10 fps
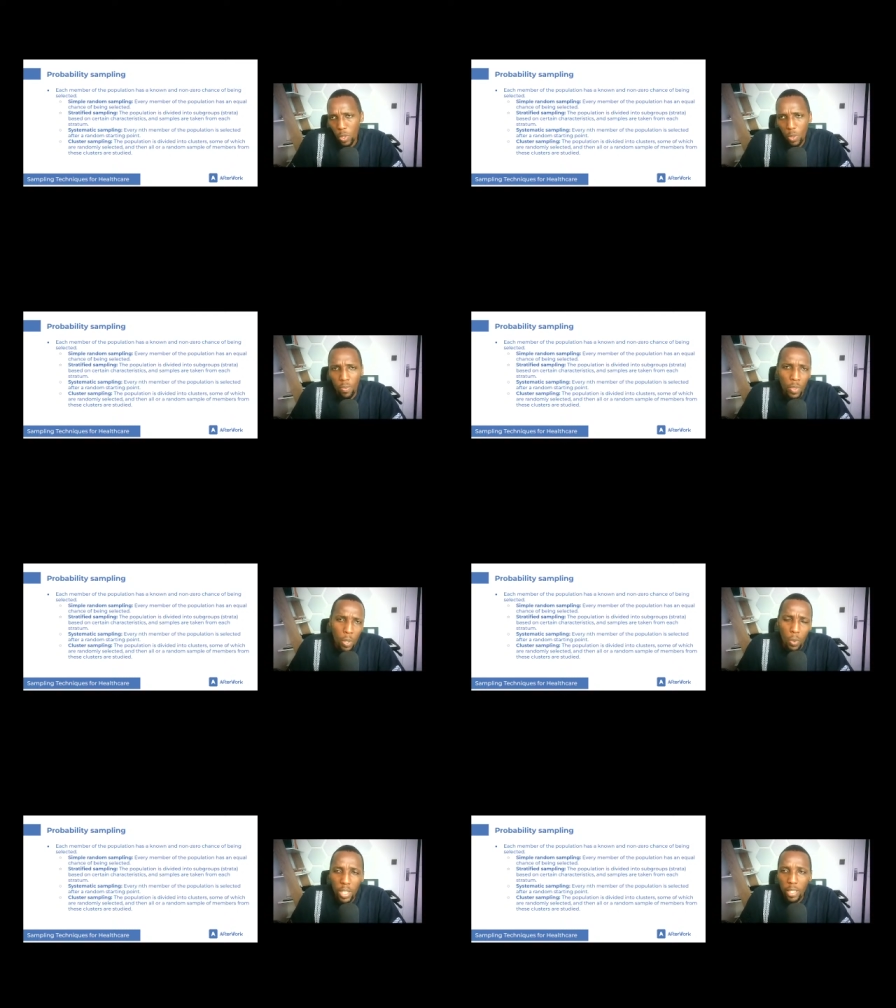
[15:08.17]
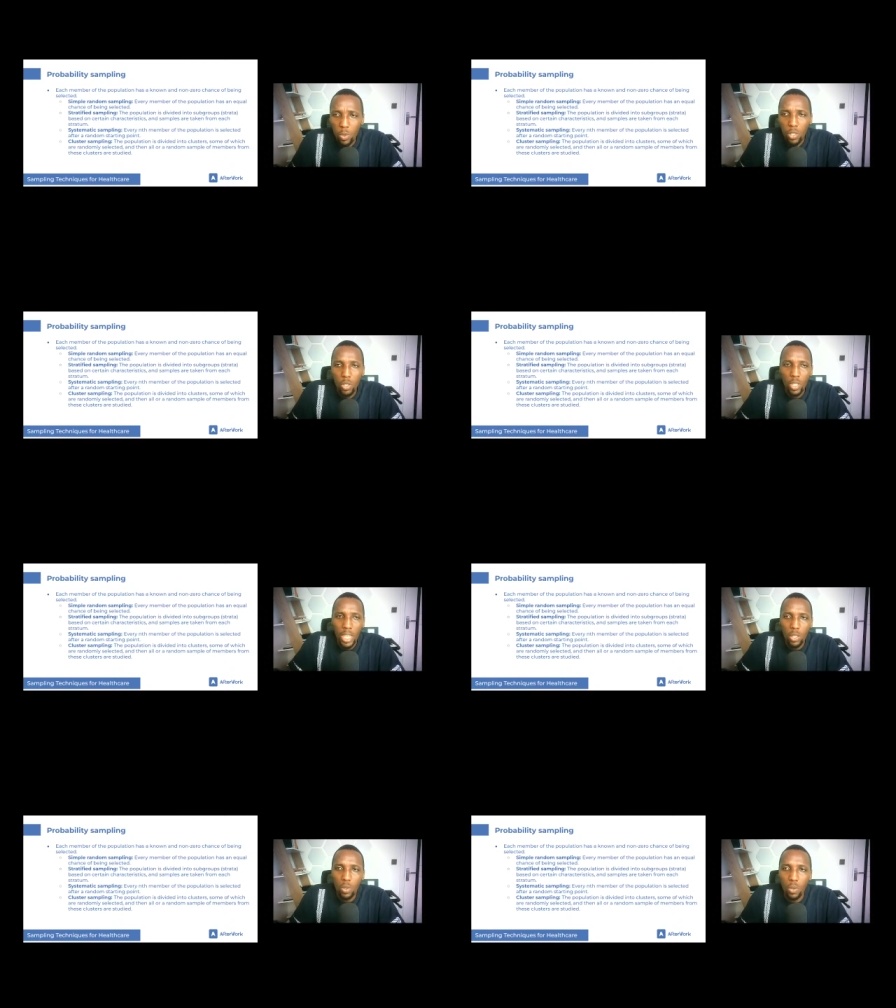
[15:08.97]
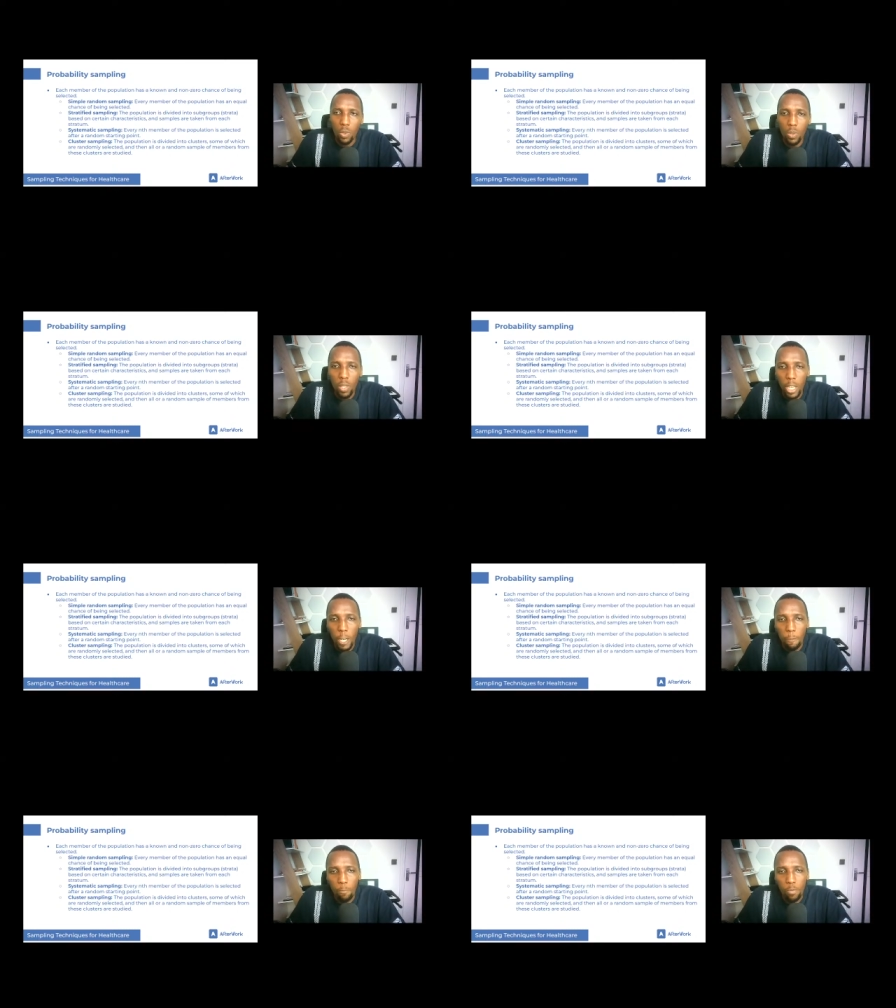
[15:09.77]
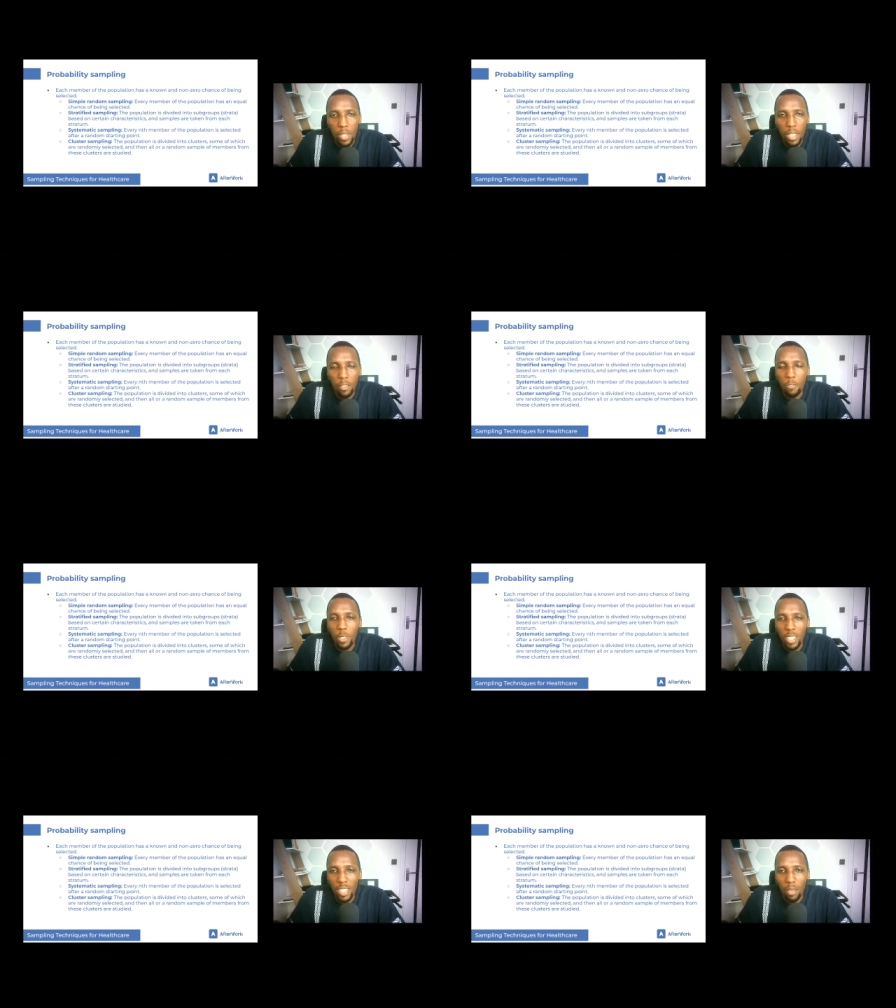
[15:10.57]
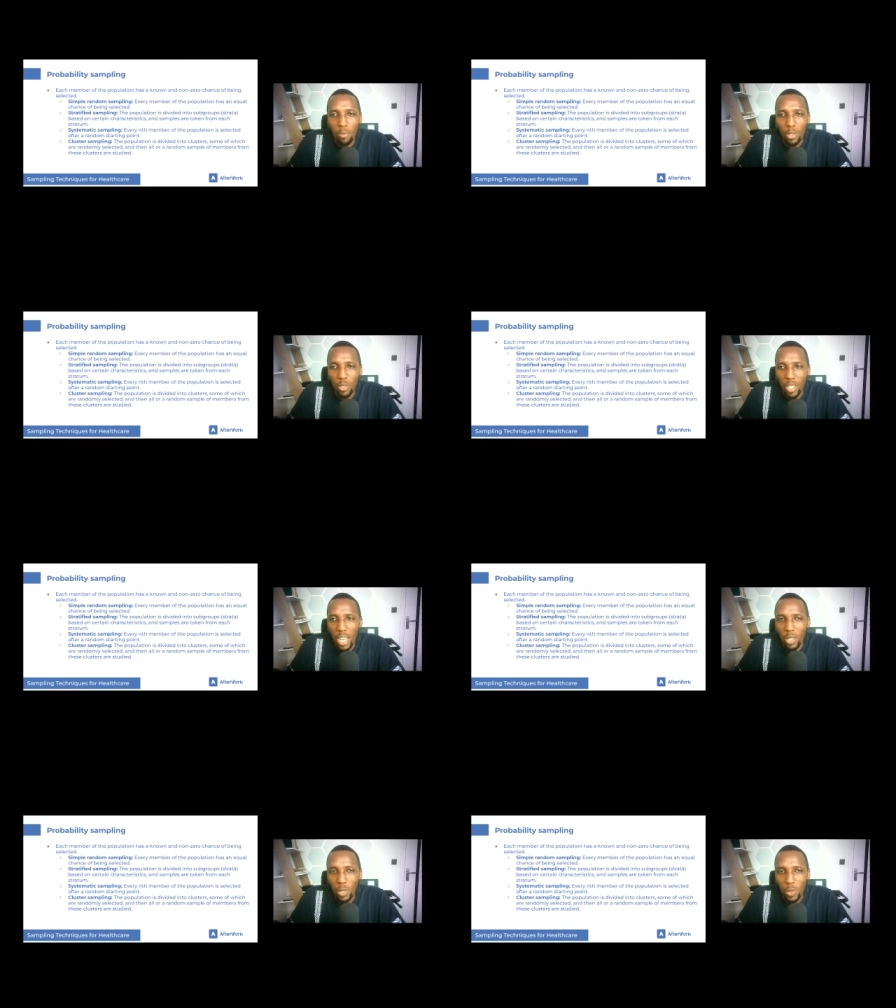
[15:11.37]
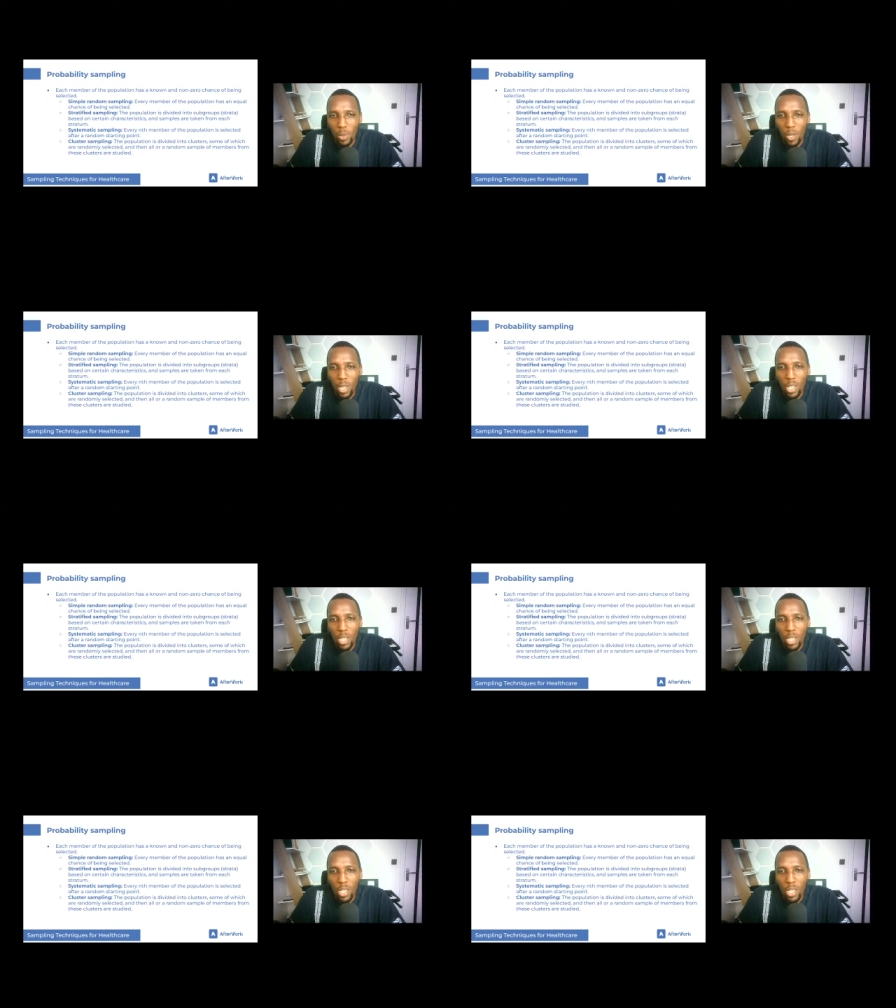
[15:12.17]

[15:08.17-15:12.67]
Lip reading: So we'll also get to a few examples on how to